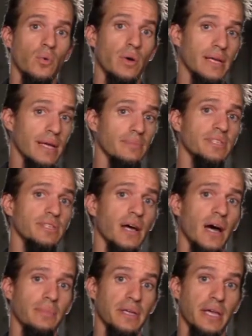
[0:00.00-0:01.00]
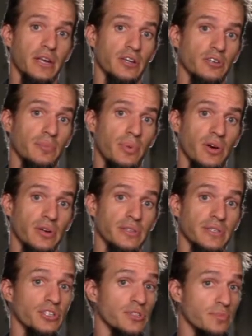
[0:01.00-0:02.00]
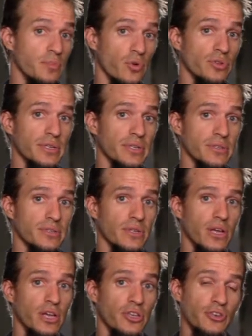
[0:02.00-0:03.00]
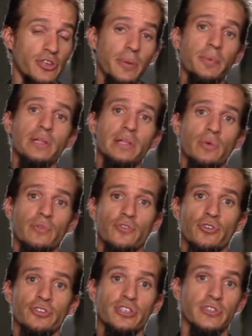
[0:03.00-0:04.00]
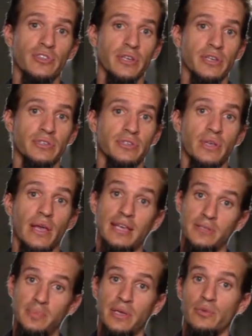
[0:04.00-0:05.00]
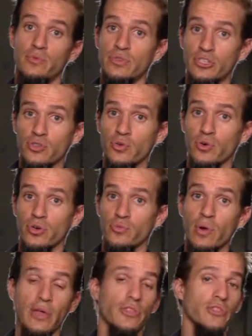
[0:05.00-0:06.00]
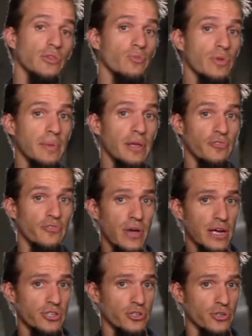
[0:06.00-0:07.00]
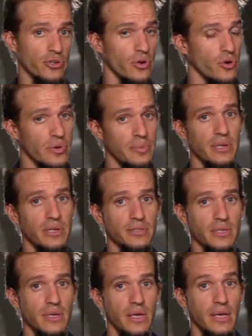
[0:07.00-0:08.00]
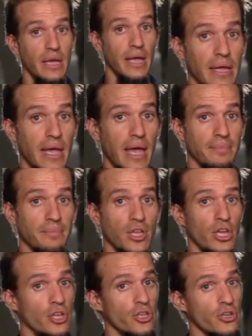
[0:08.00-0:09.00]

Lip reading: it comes to non-mechanical parts, such as moldings, you typically refer to these as being restored rather than remanufactured or rebuilt. Again, you're